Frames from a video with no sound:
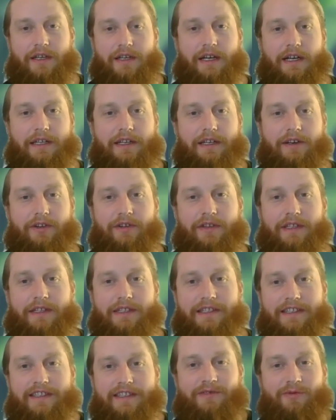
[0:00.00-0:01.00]
I know
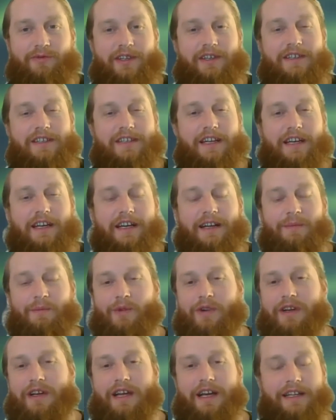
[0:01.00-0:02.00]
this is a weird time.
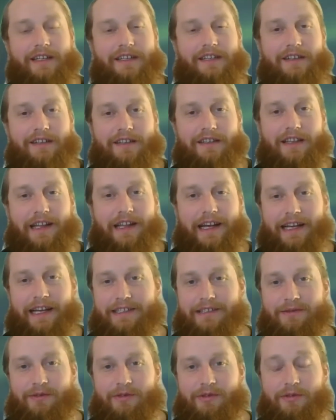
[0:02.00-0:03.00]
We're not in our
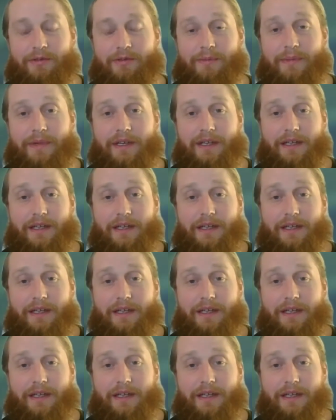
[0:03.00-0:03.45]
classroom.